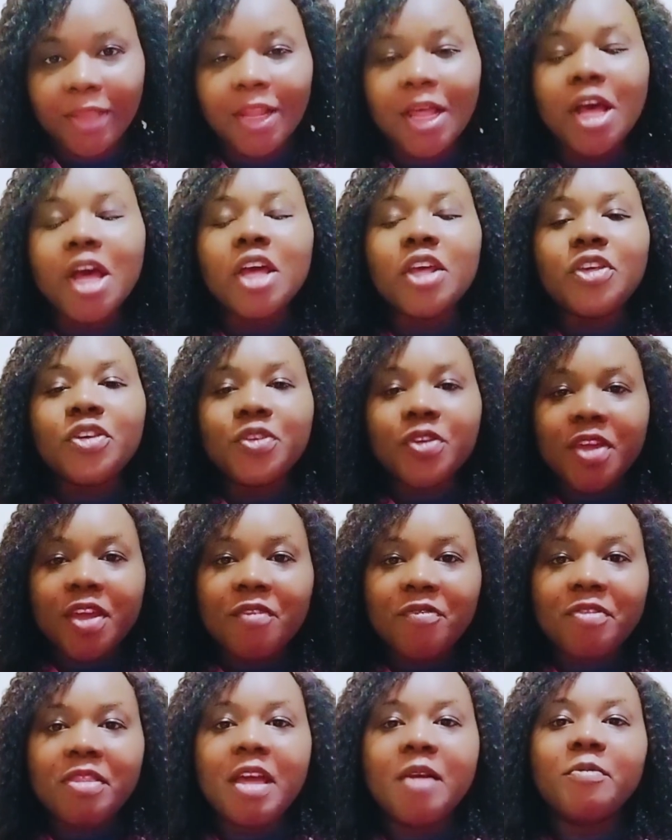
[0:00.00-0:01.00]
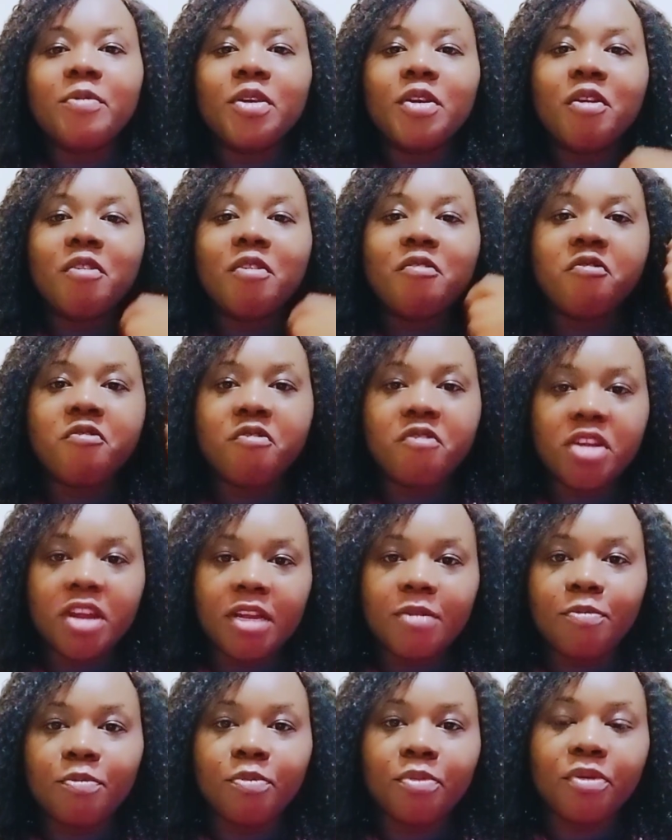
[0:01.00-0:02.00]
You give them your free
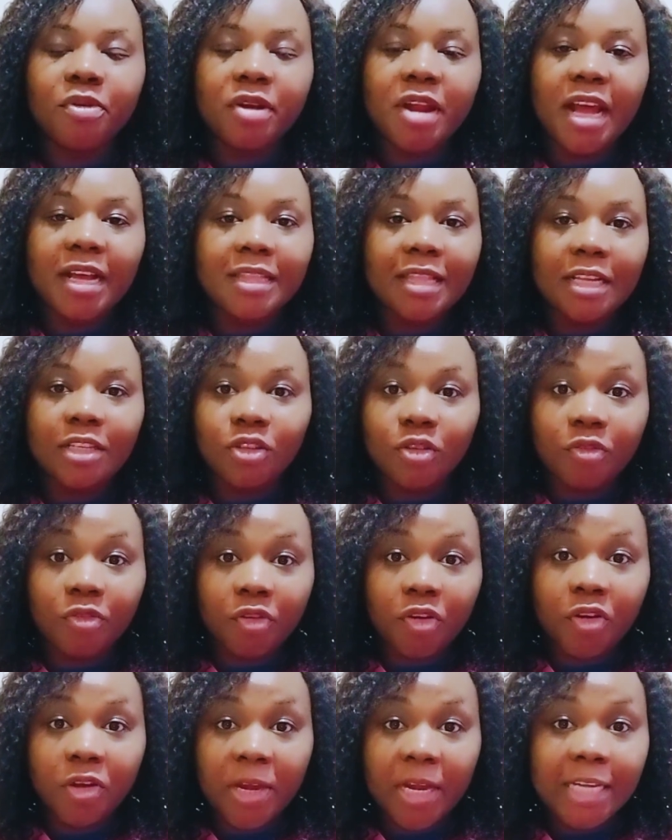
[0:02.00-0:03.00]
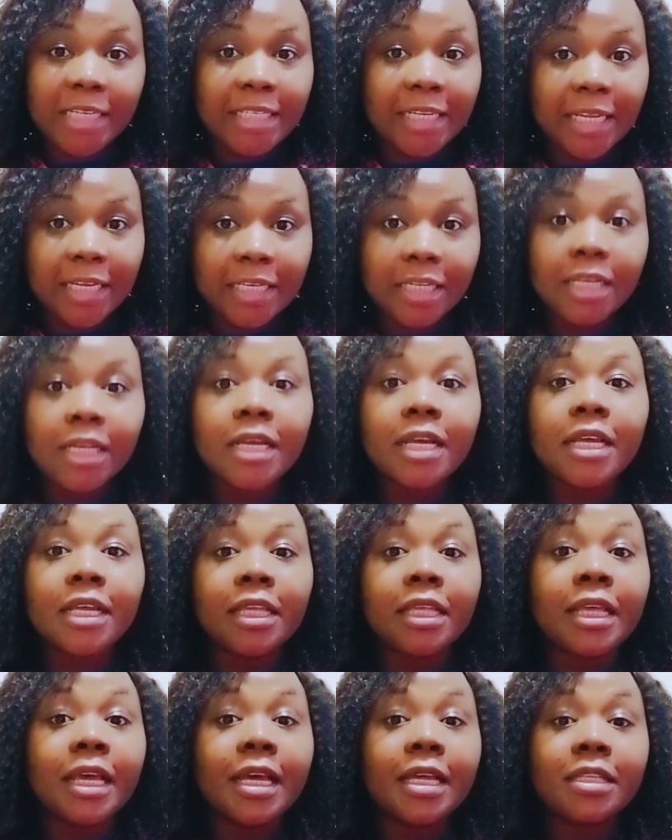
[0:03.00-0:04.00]
product that you've created,
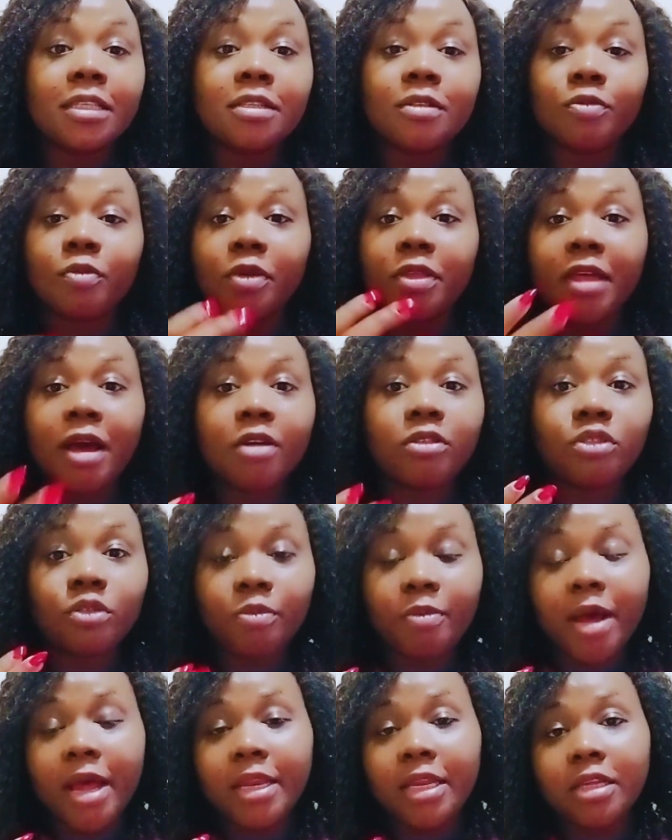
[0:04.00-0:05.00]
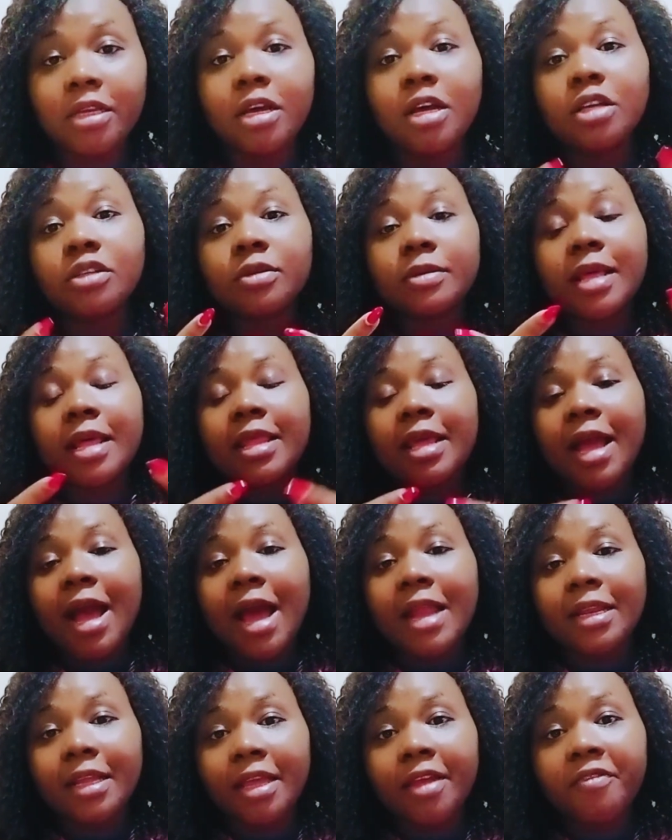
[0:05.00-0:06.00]
yes, without money, so that they can
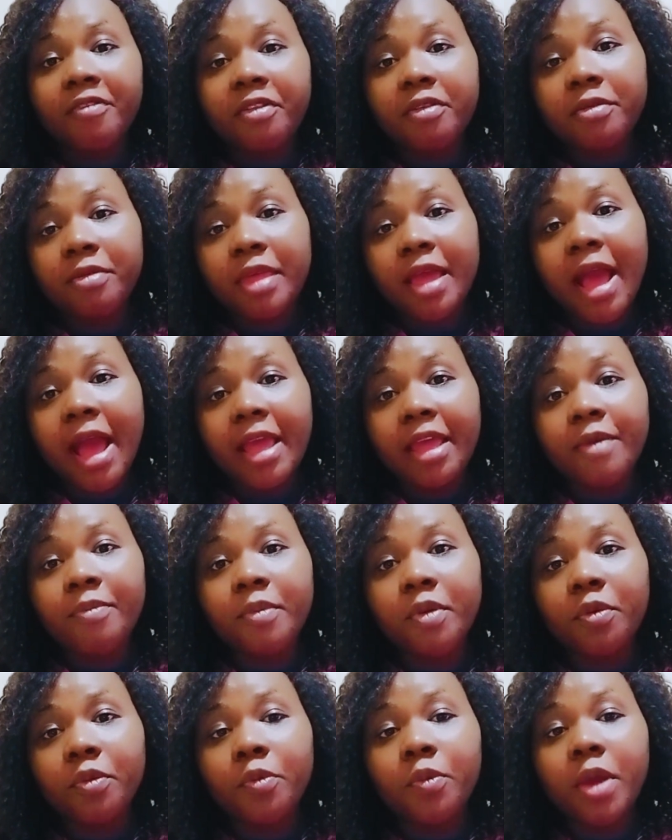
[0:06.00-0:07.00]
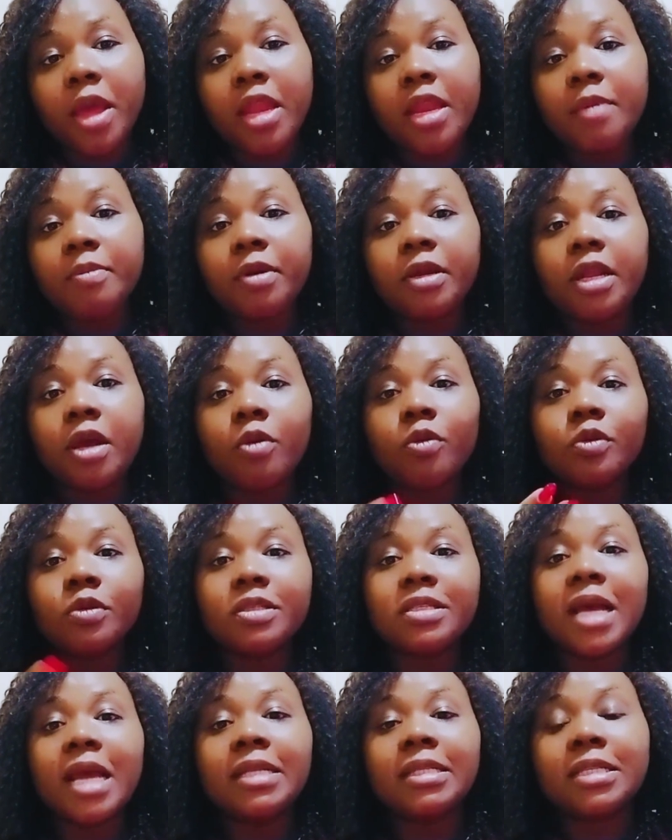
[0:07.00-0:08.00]
give you their email. Anybody who
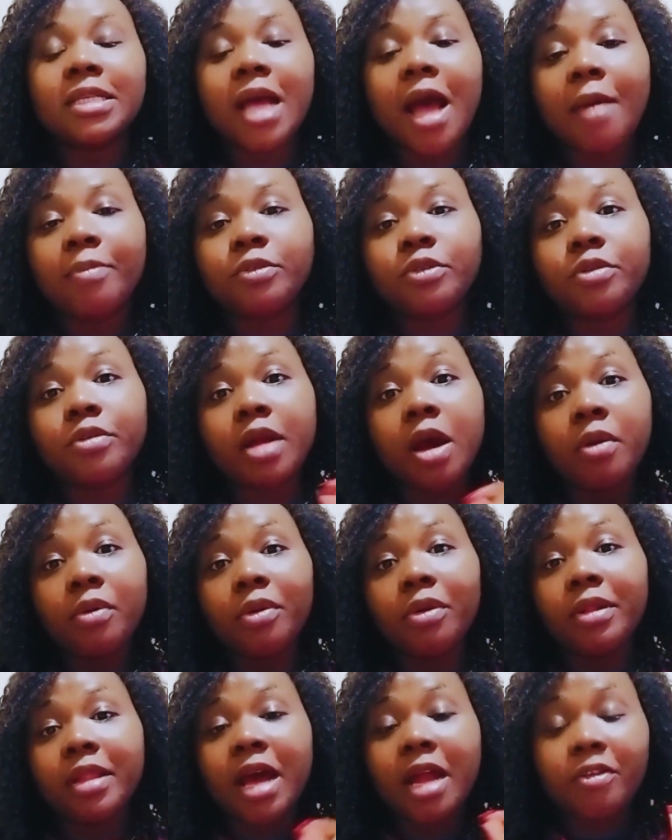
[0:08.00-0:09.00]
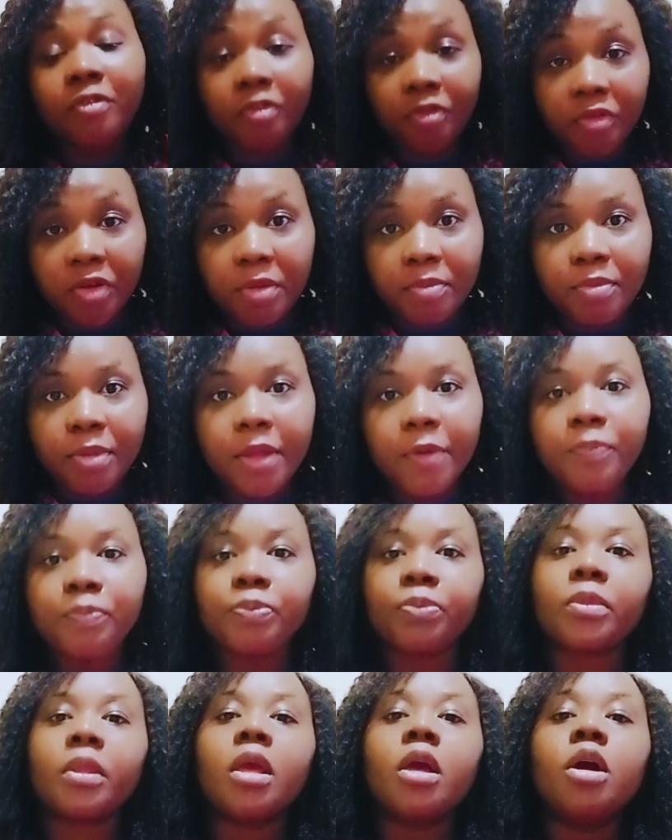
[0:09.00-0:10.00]
signs up to download that freebie,
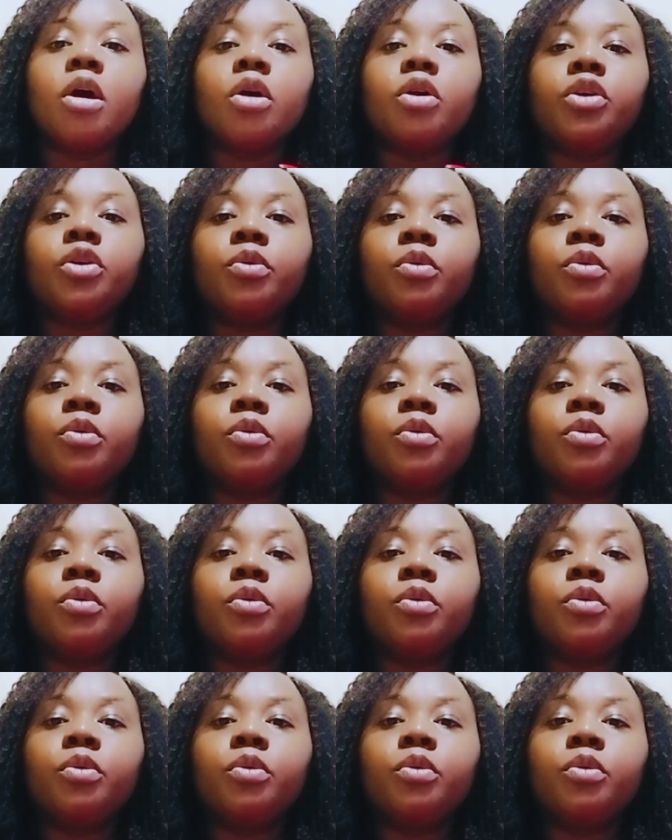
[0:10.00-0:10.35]
you